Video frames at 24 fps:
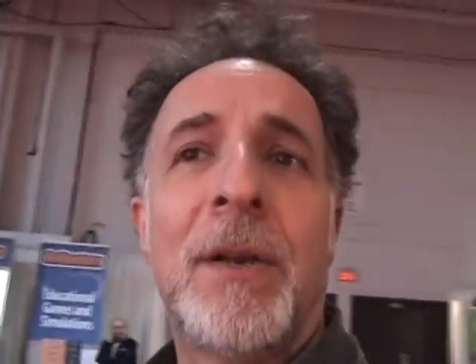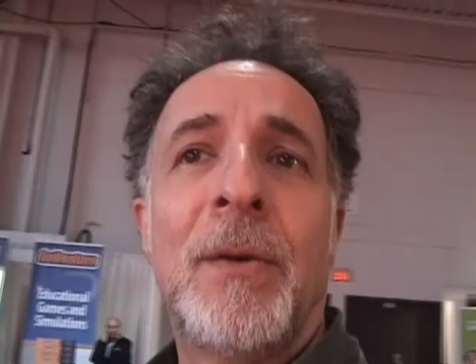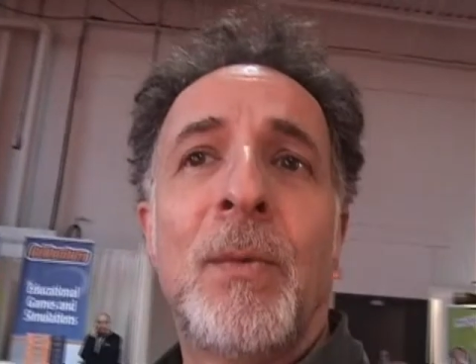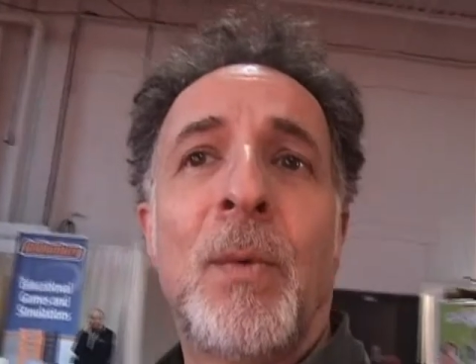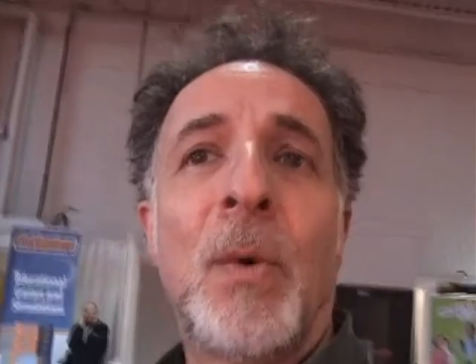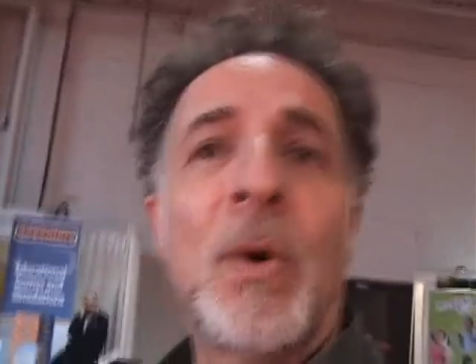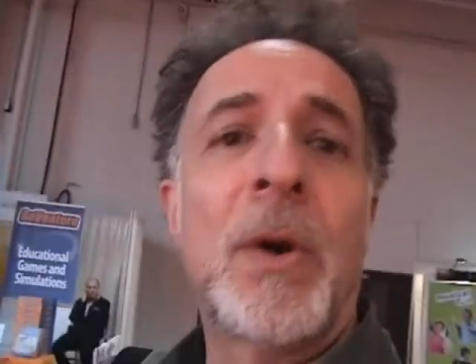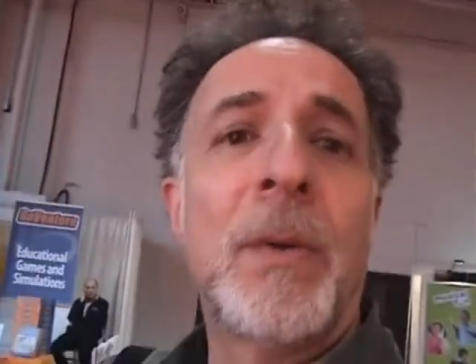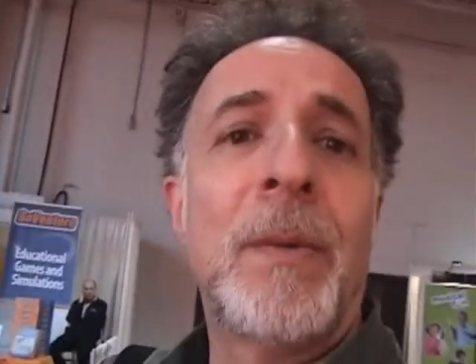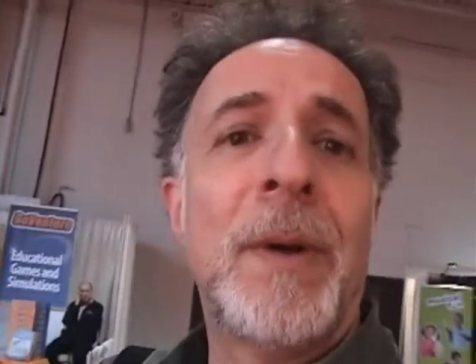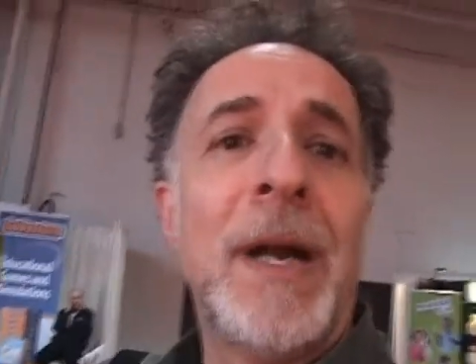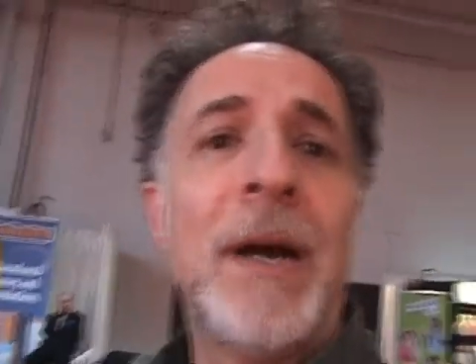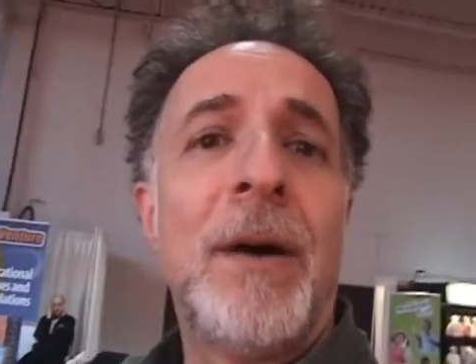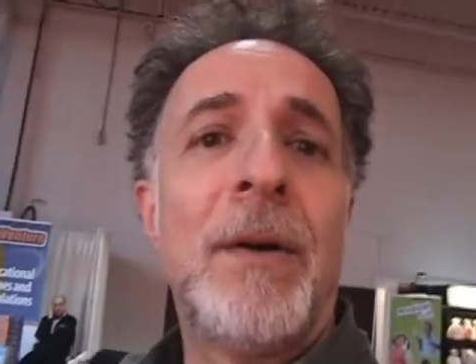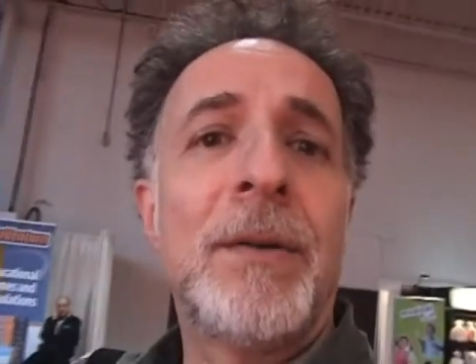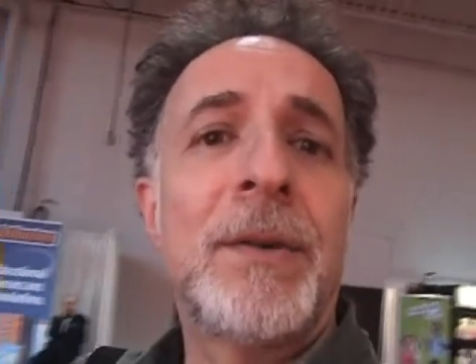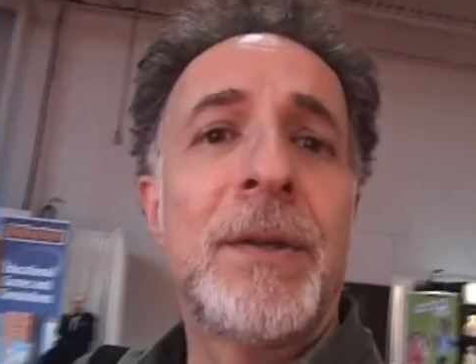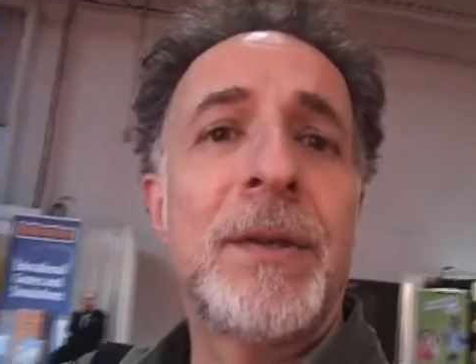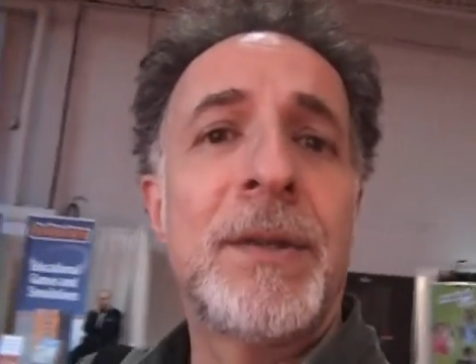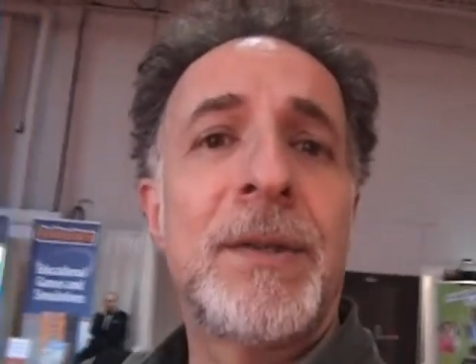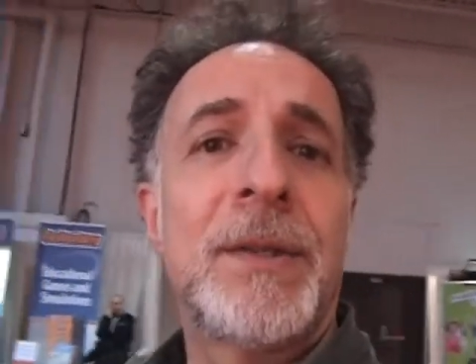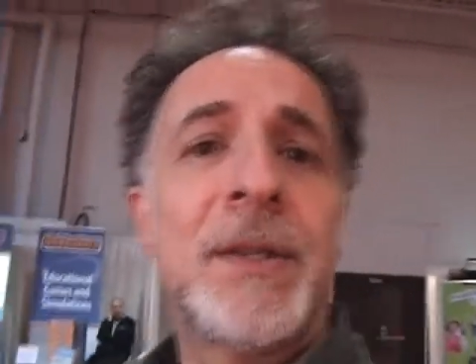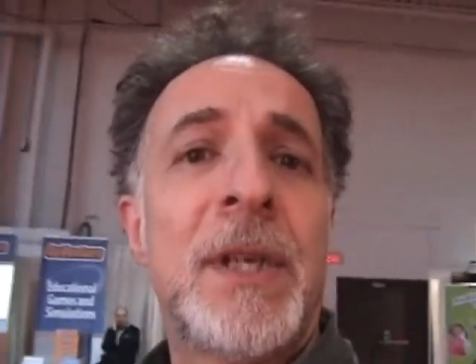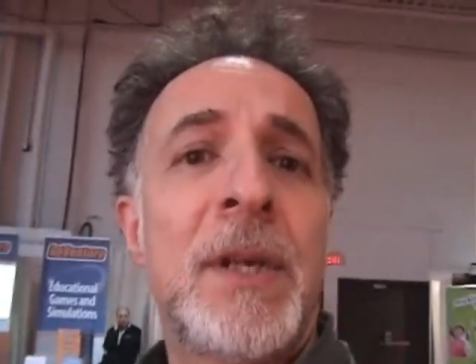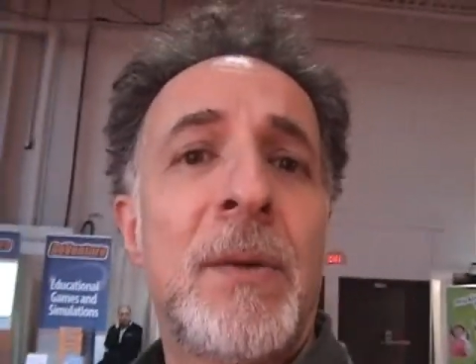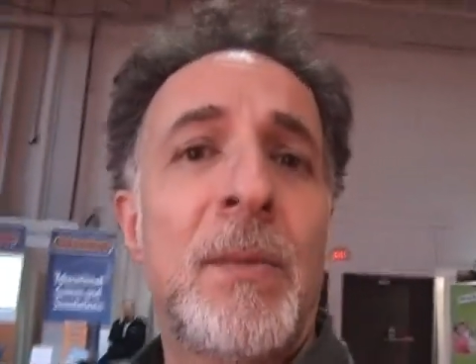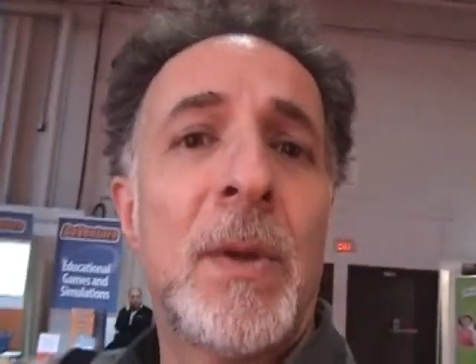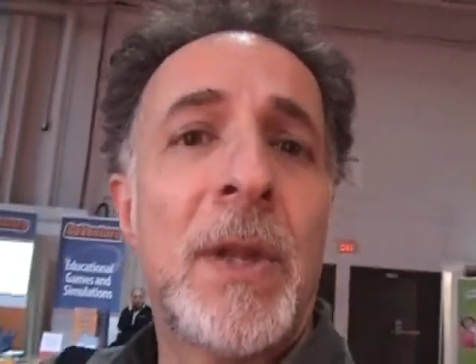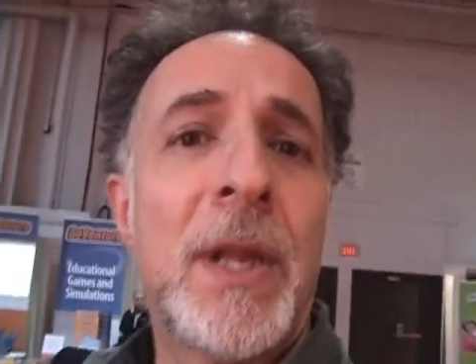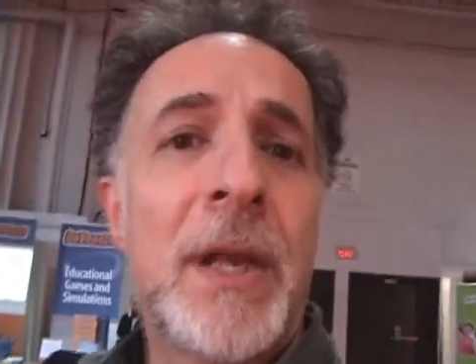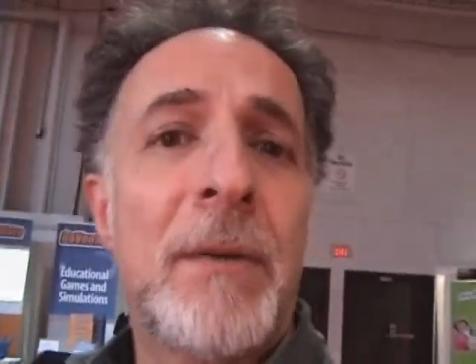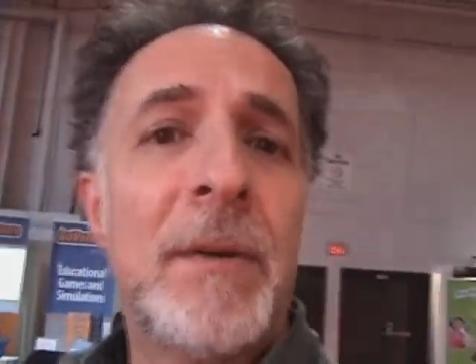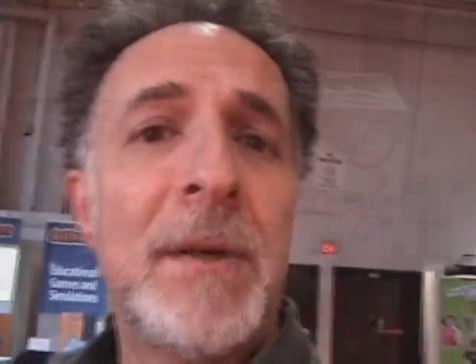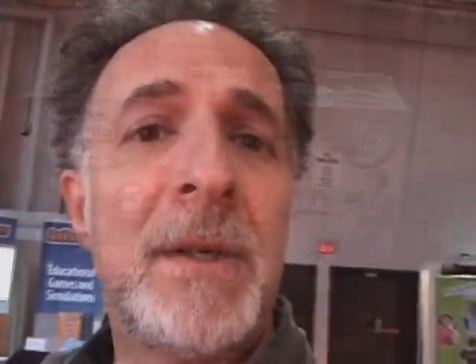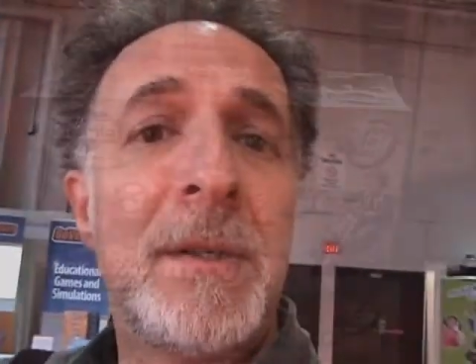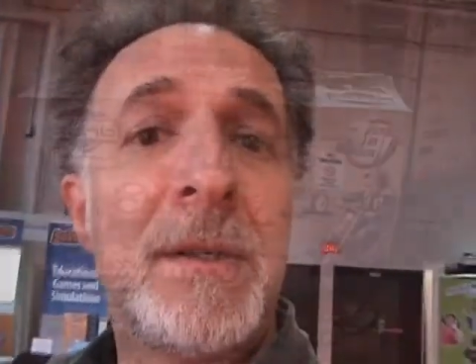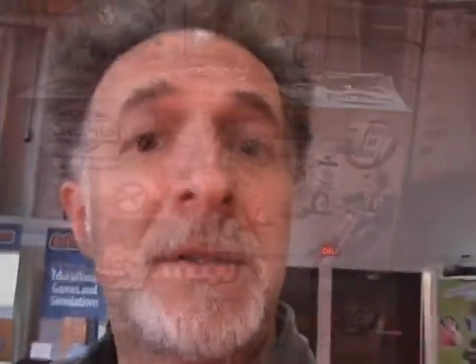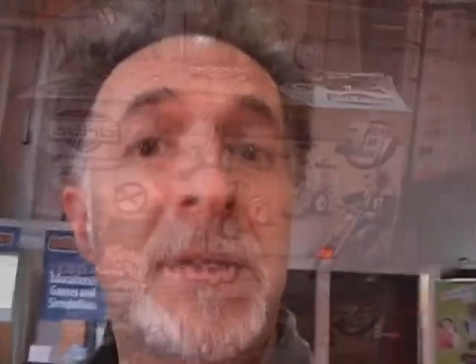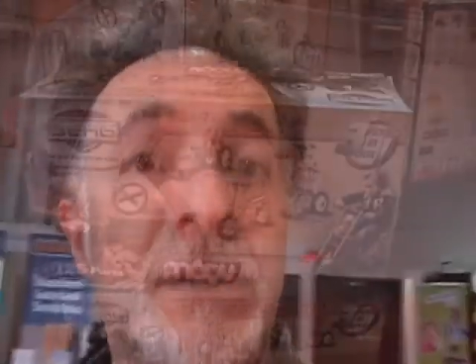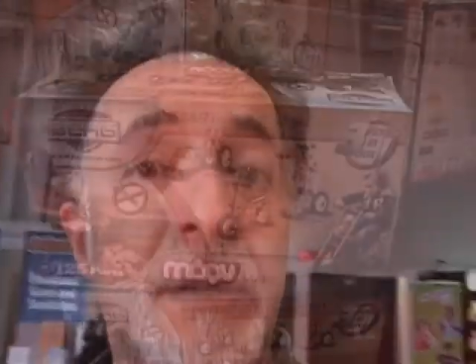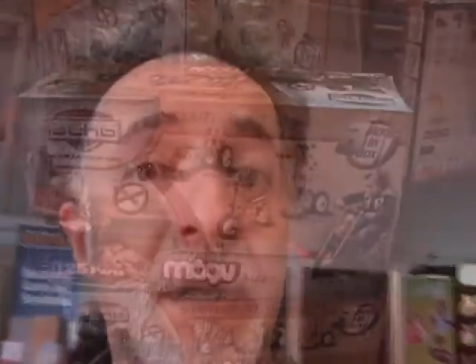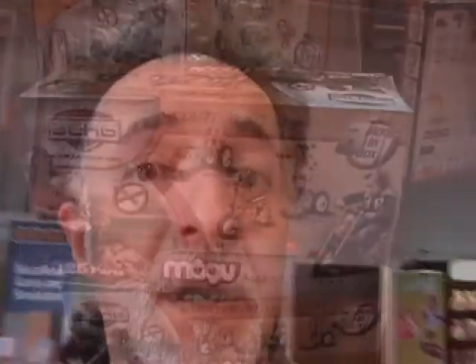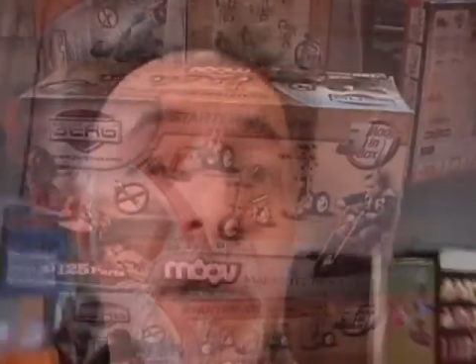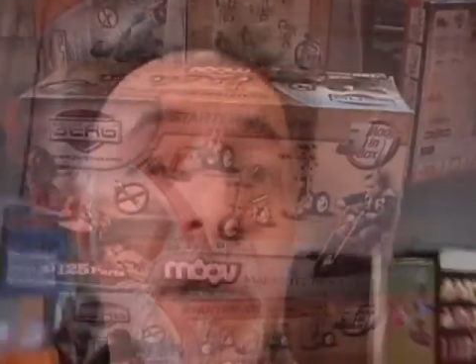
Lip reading: to walk around and see what there is